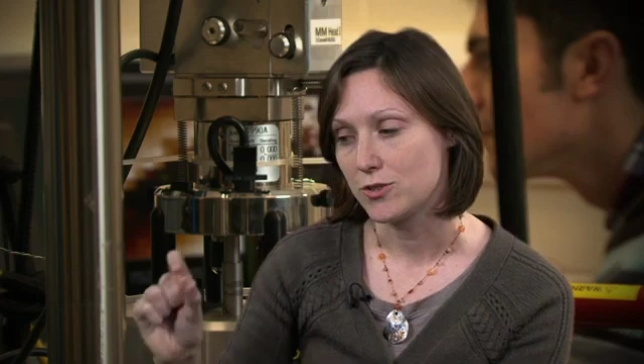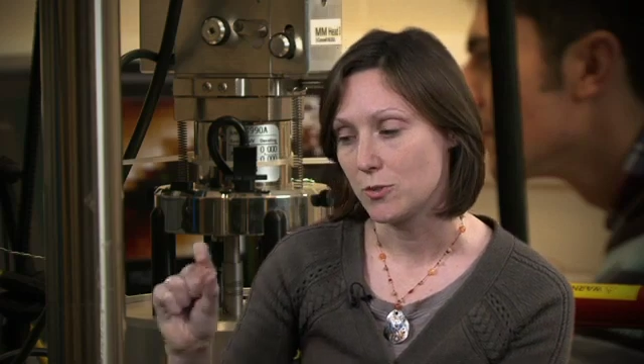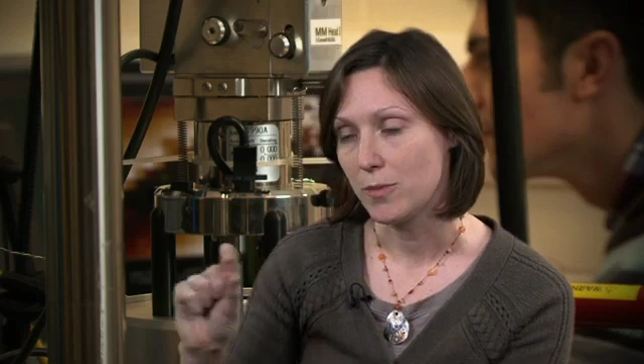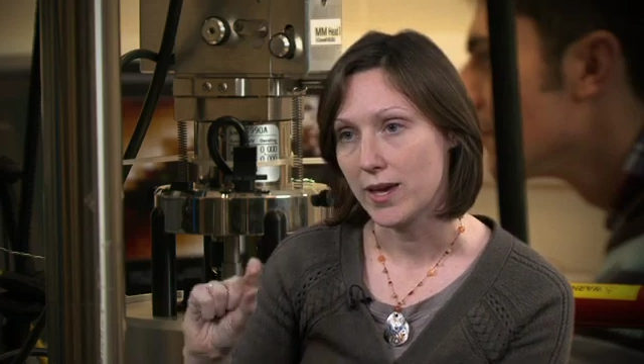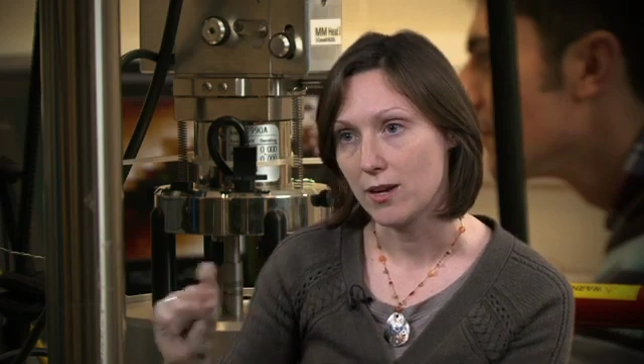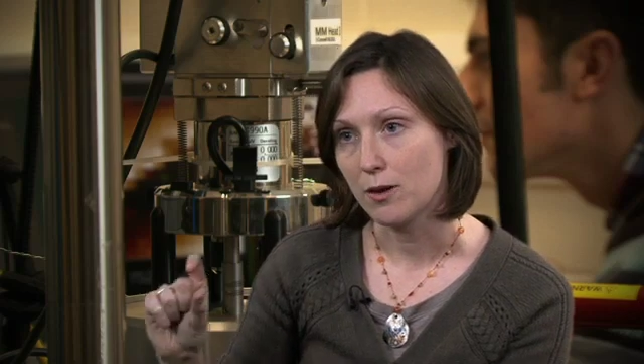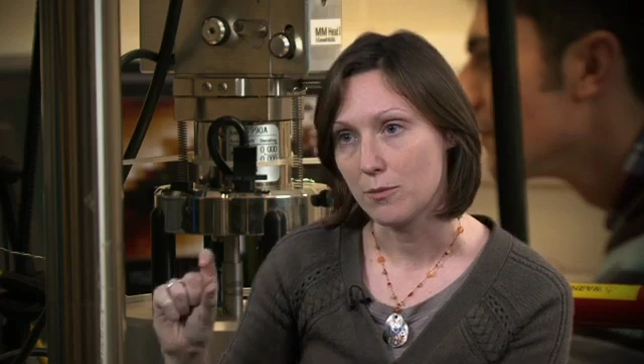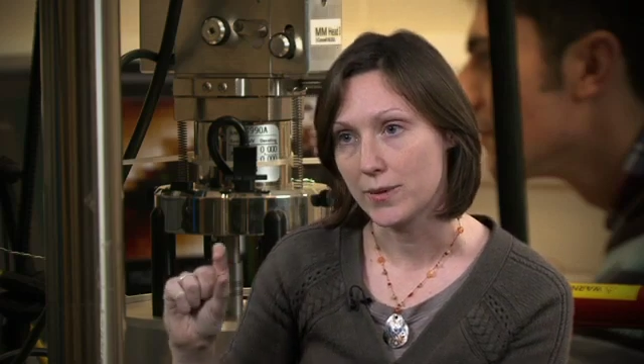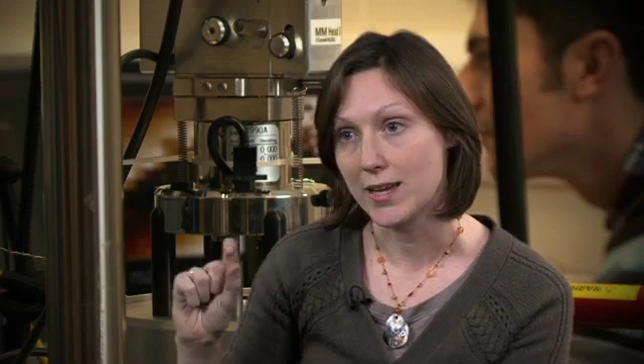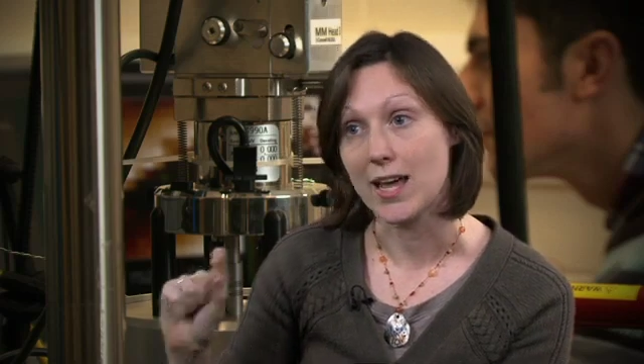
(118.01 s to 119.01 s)
to pick
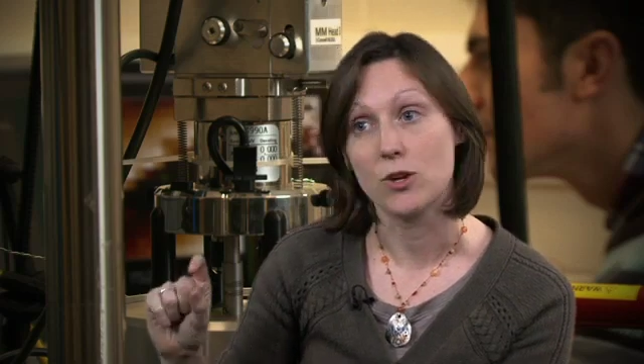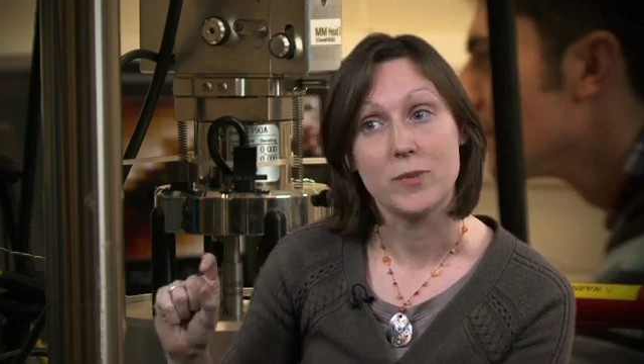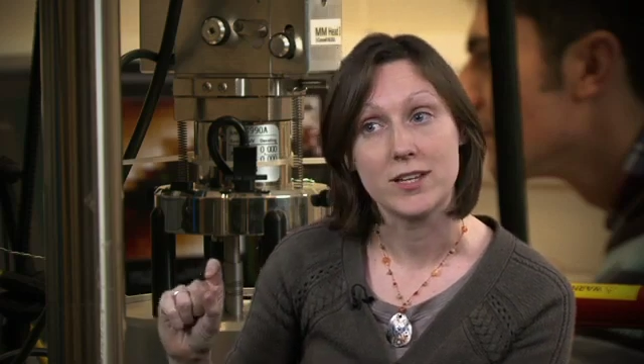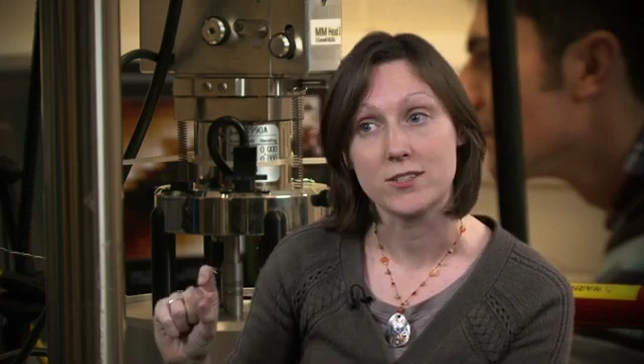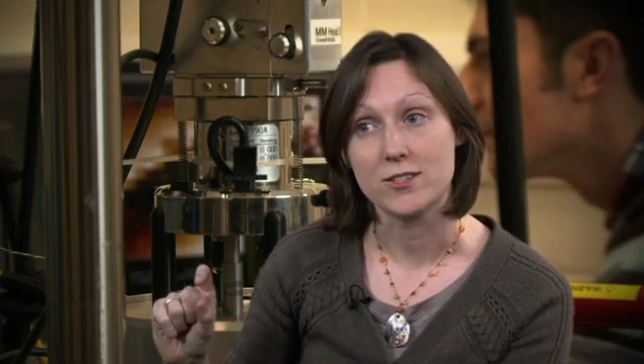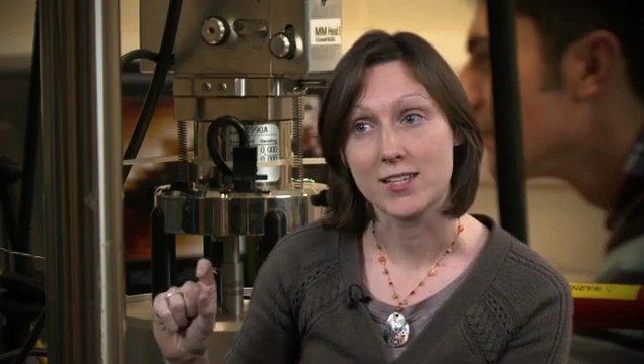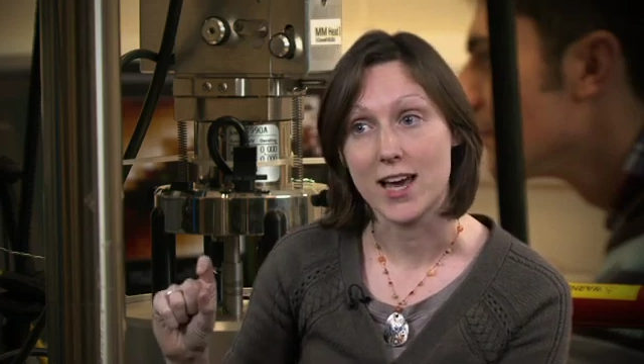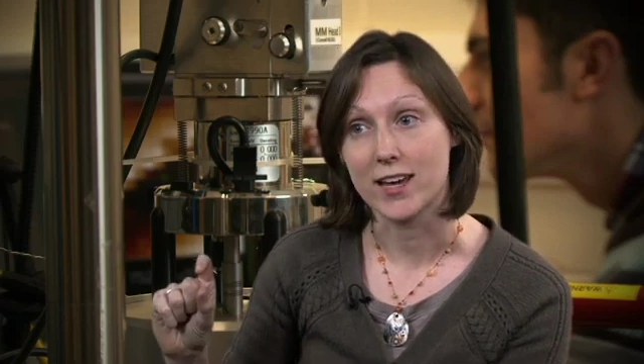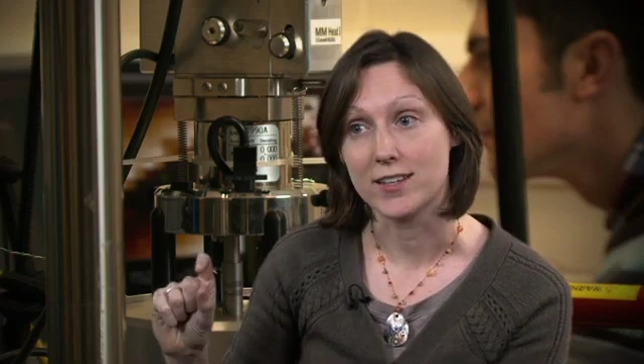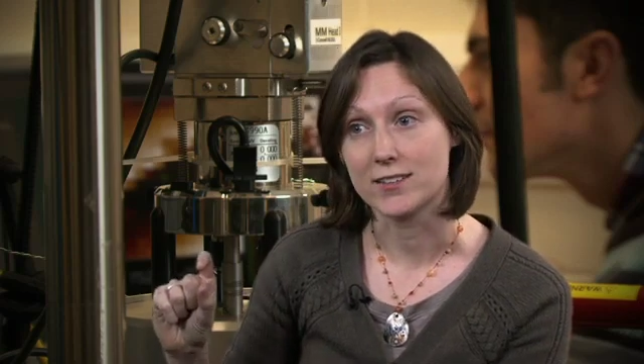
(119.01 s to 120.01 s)
up
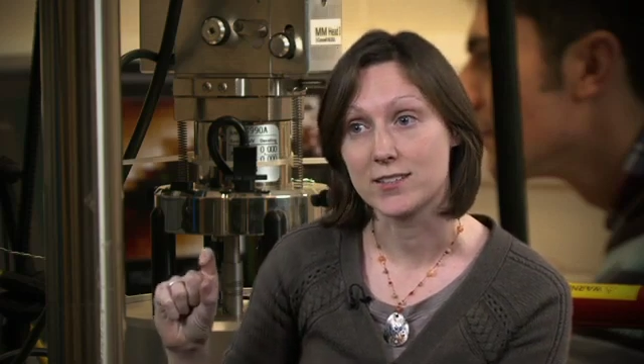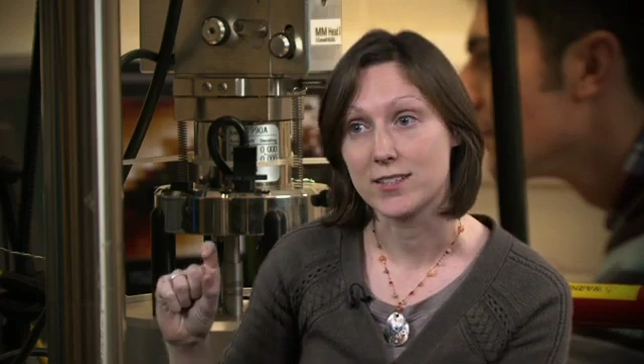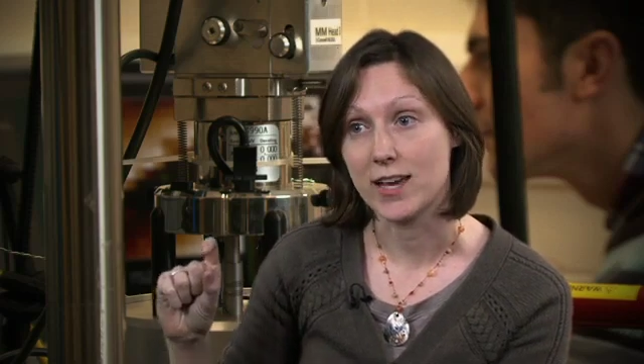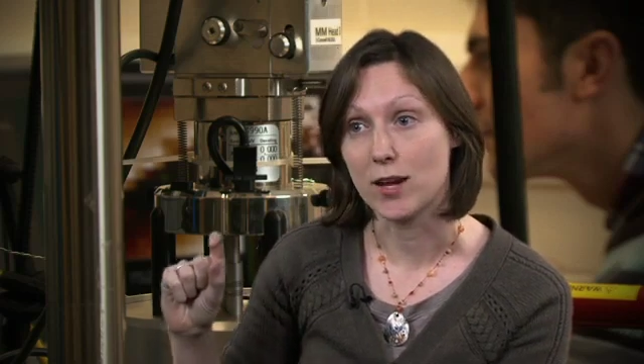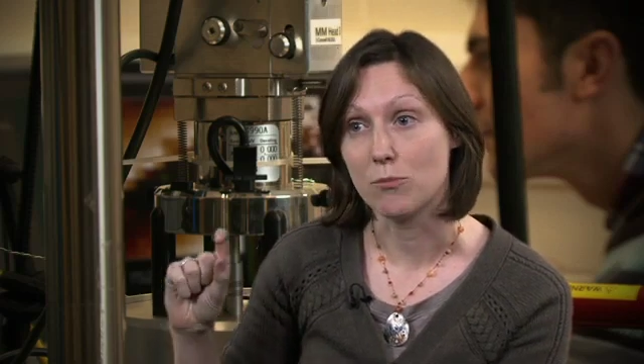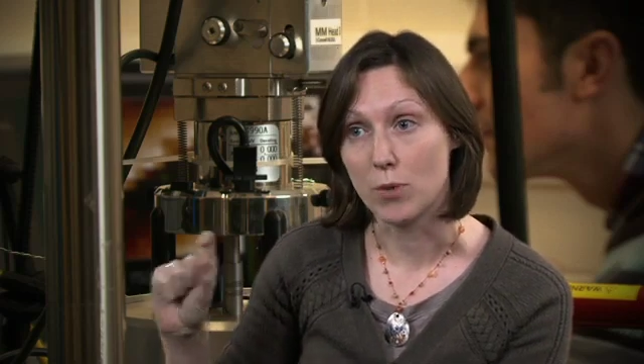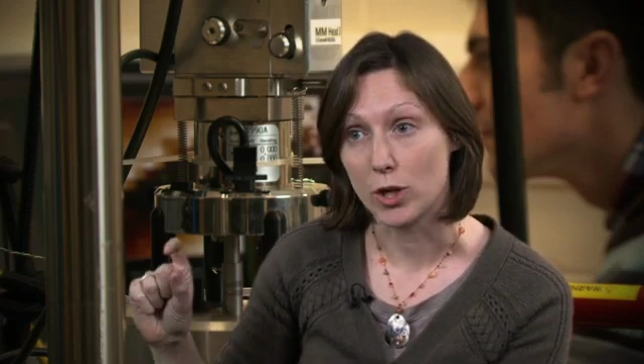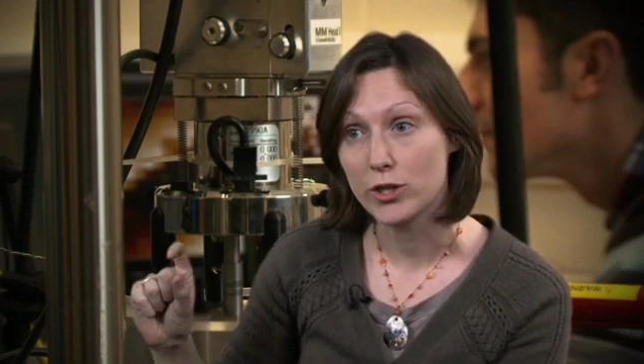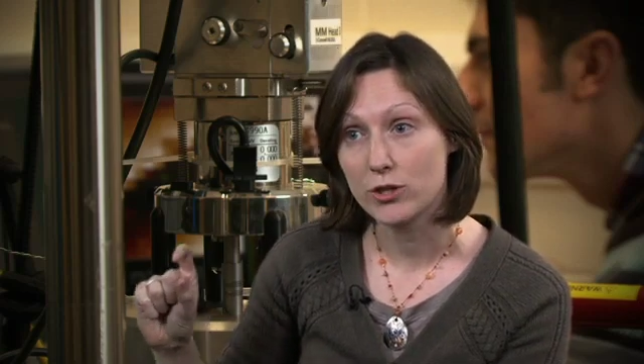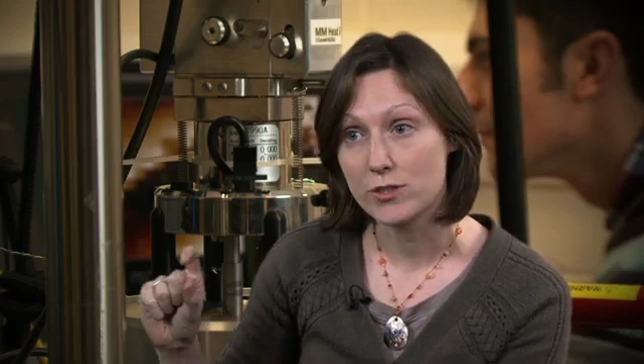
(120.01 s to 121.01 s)
nanometer-sized
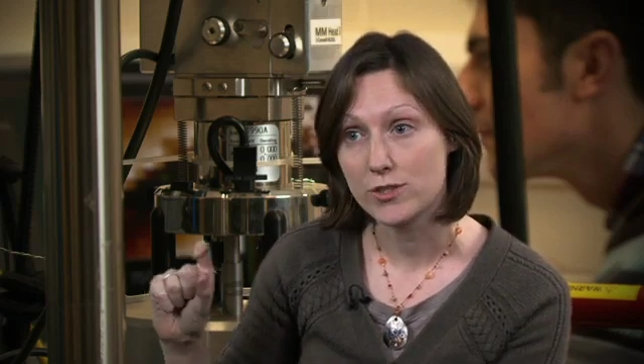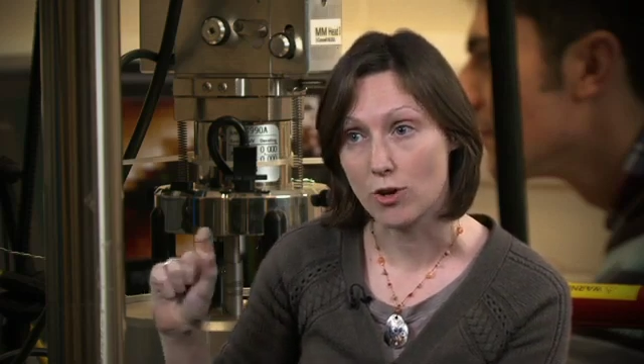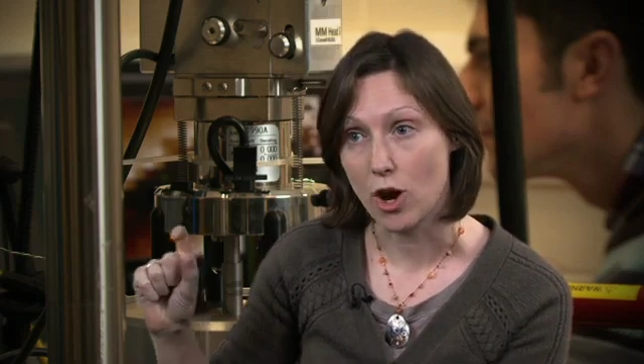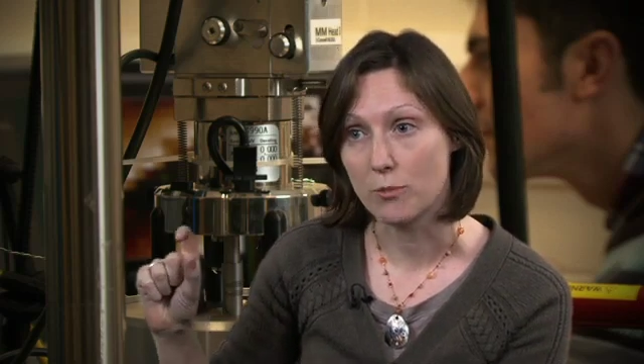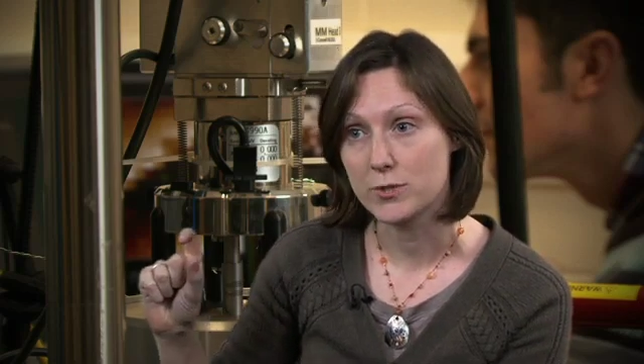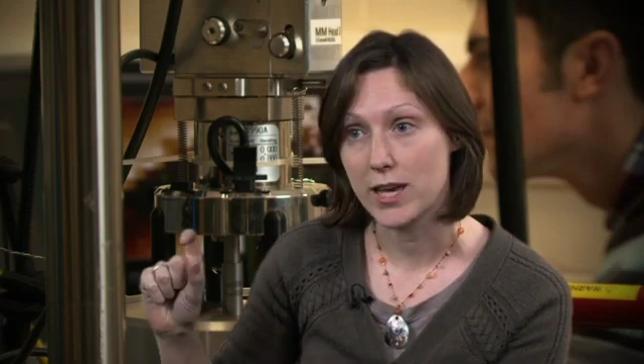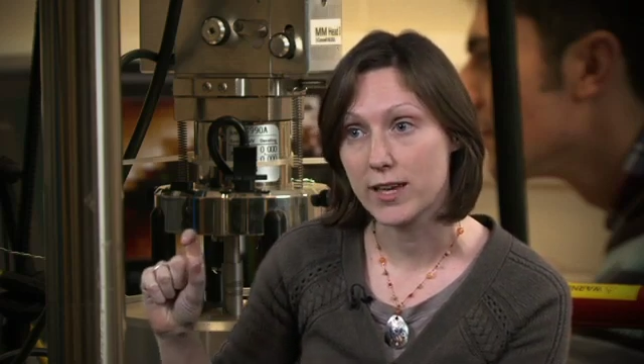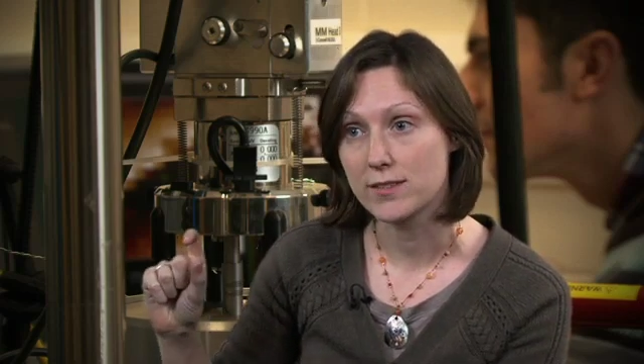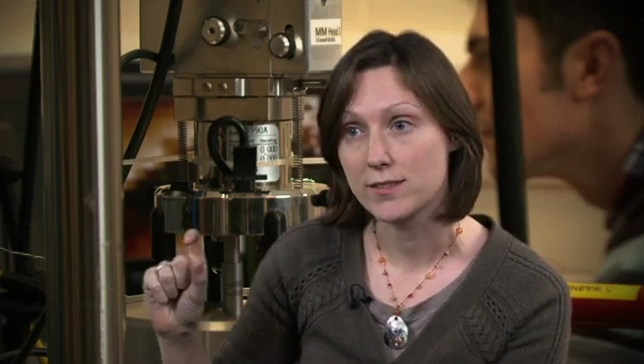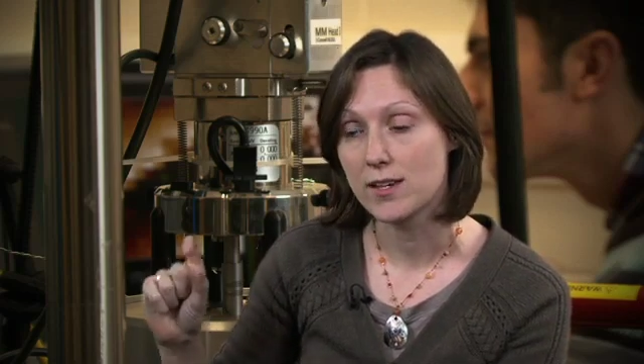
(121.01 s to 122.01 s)
molecules or
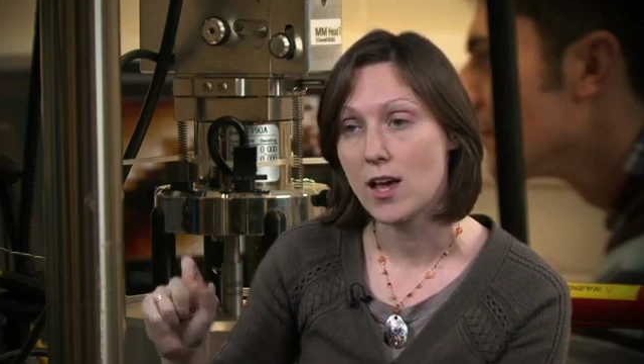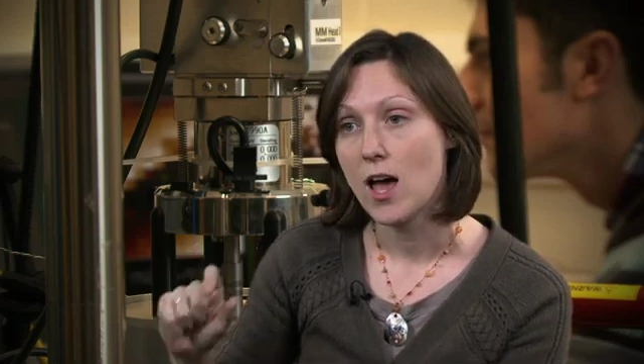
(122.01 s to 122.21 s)
objects,